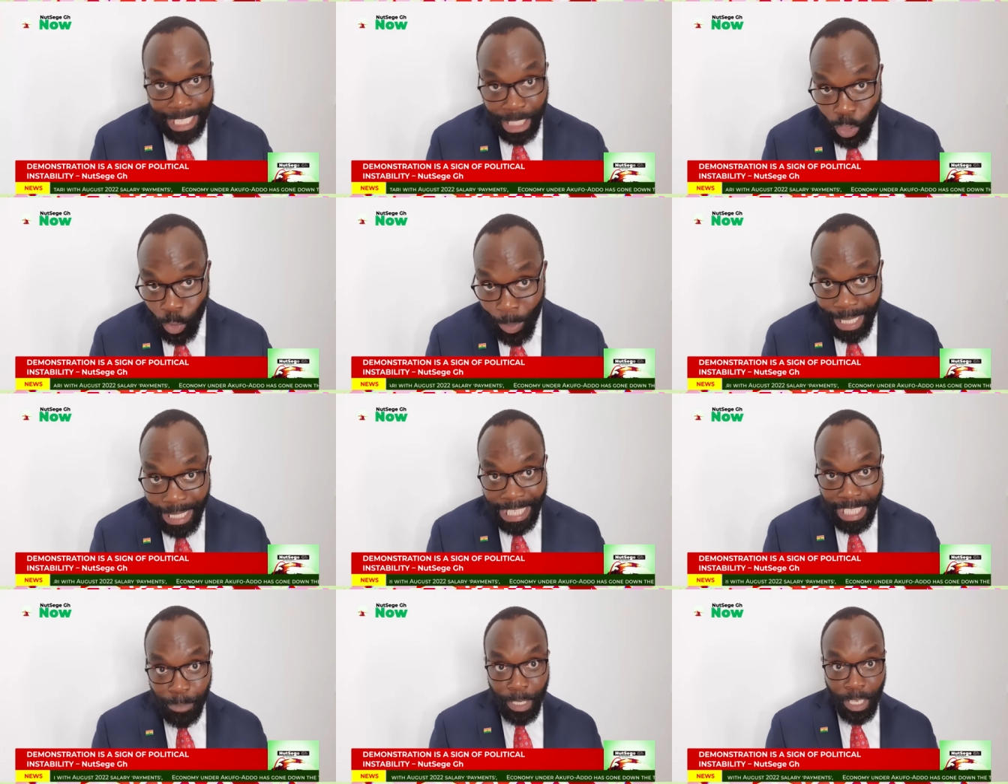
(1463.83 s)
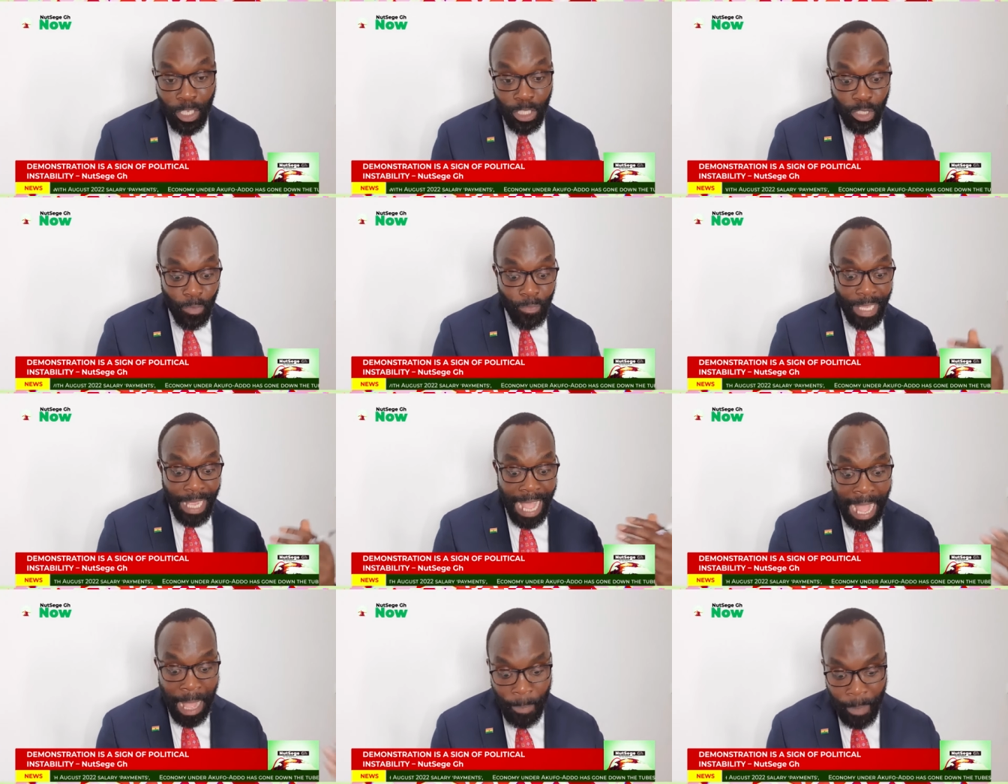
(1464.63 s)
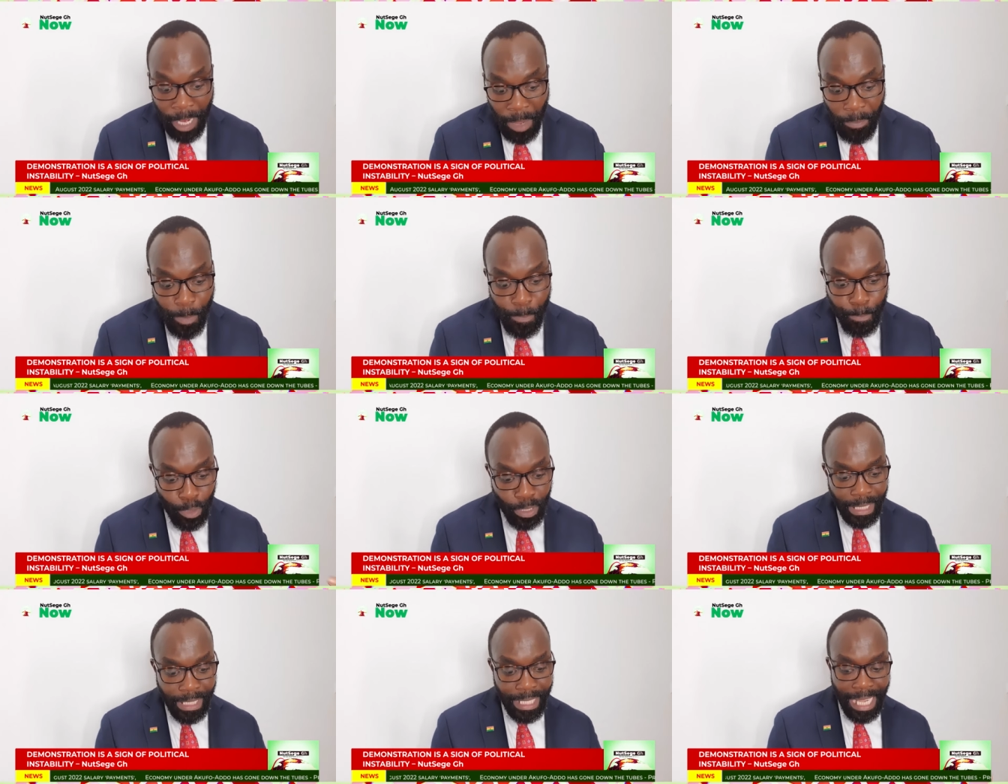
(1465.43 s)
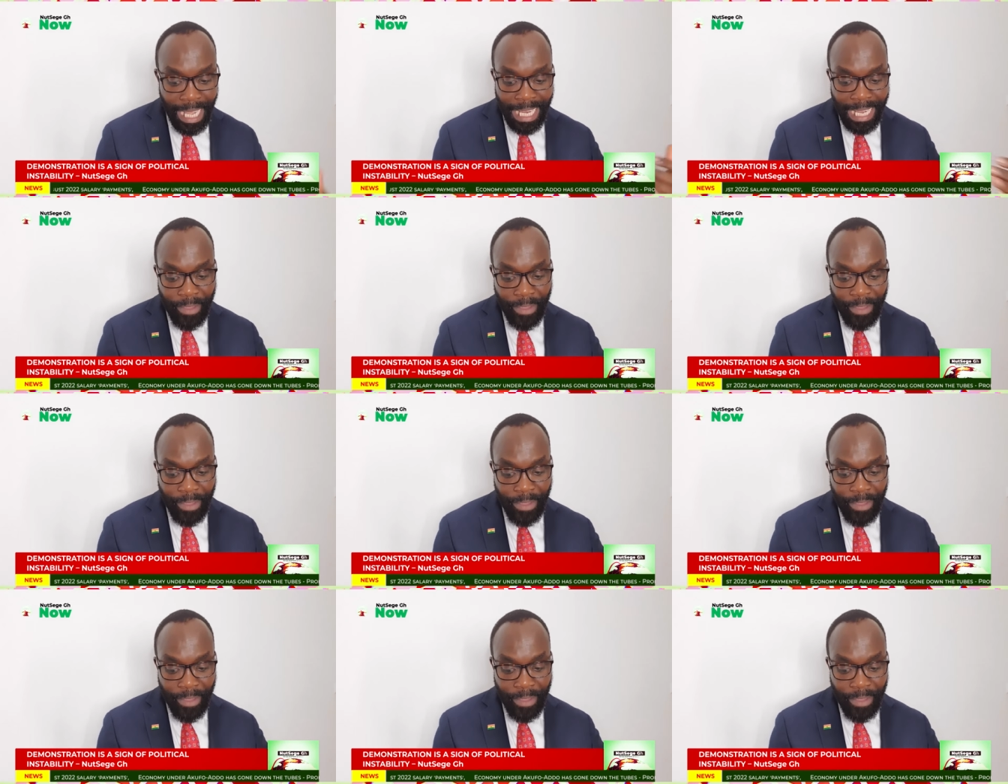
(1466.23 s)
are doing this because of the upcoming political